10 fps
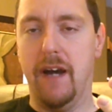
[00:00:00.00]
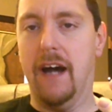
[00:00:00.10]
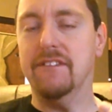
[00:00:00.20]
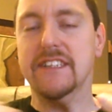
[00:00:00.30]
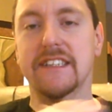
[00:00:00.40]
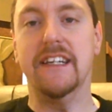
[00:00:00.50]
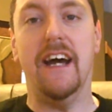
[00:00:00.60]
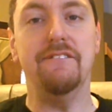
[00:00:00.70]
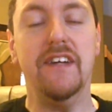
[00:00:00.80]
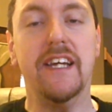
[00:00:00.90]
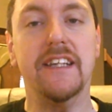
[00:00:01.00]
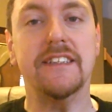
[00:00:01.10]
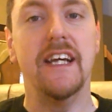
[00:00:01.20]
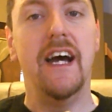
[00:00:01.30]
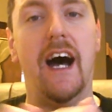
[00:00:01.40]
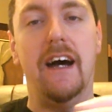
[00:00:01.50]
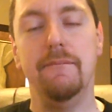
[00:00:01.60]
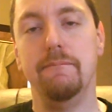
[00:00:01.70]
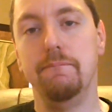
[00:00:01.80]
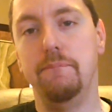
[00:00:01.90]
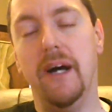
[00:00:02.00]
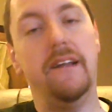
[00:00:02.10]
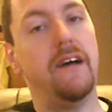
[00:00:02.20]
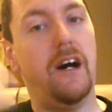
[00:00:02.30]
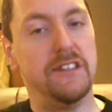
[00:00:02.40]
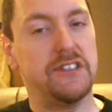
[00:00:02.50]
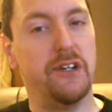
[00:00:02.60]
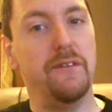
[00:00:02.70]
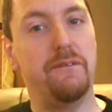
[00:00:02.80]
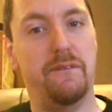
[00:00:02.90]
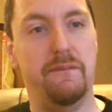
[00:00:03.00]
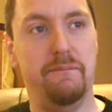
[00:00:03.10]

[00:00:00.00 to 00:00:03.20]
Obviously not vegans, but also